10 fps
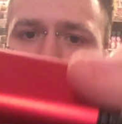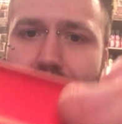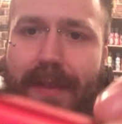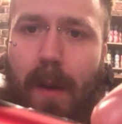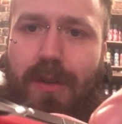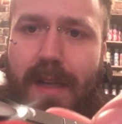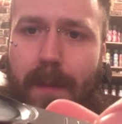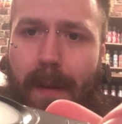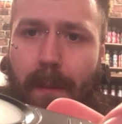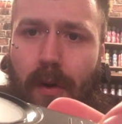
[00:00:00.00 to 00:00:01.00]
me, if that was a
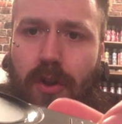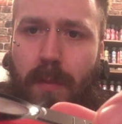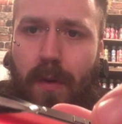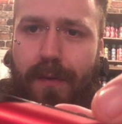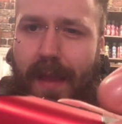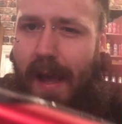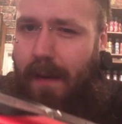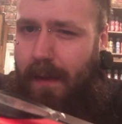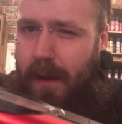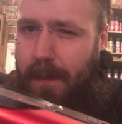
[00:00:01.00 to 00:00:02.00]
little bit more smoothed
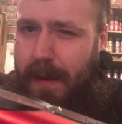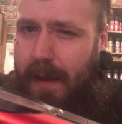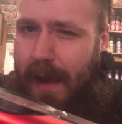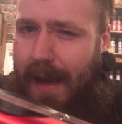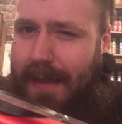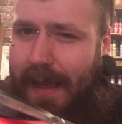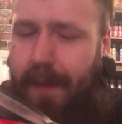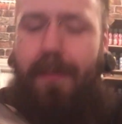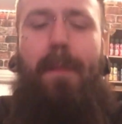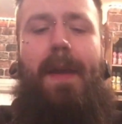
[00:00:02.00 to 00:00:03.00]
down, it'd be
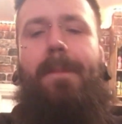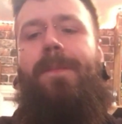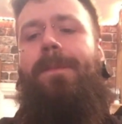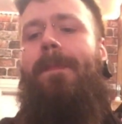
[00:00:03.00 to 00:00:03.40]
ideal for me.